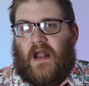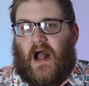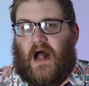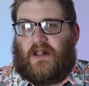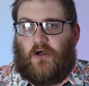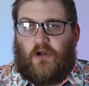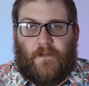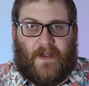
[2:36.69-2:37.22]
A
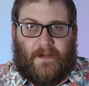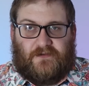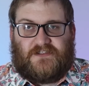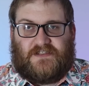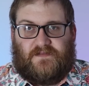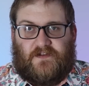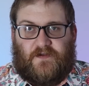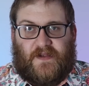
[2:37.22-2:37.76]
lot of people
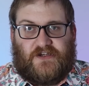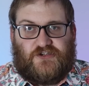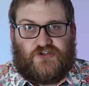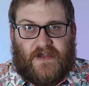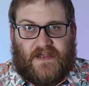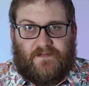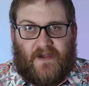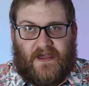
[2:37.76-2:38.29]
seem to be
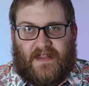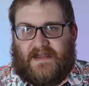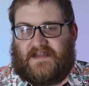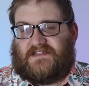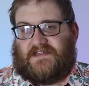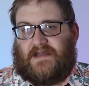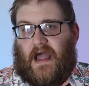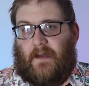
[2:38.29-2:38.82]
intrigued by
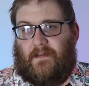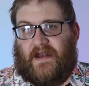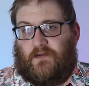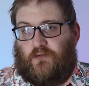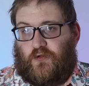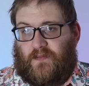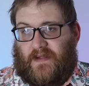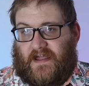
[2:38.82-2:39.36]
this. I mean, it
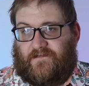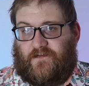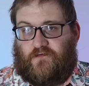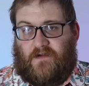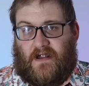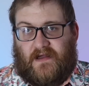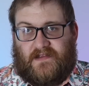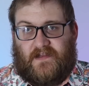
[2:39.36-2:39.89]
would make for
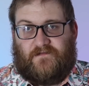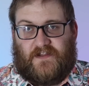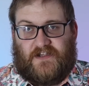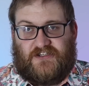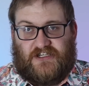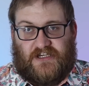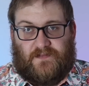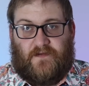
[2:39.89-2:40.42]
relatively
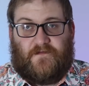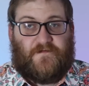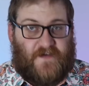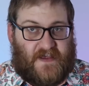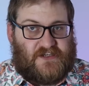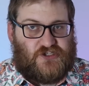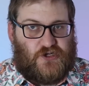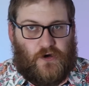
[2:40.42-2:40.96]
cheap
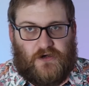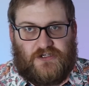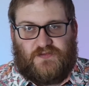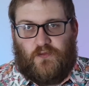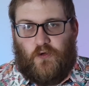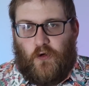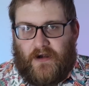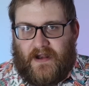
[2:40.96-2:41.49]
fixed cost
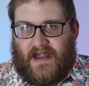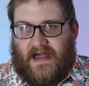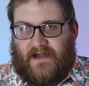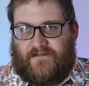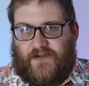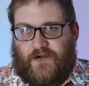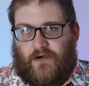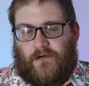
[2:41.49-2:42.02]
motoring
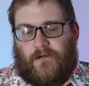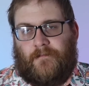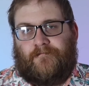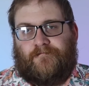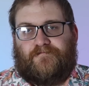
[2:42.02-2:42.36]
after all.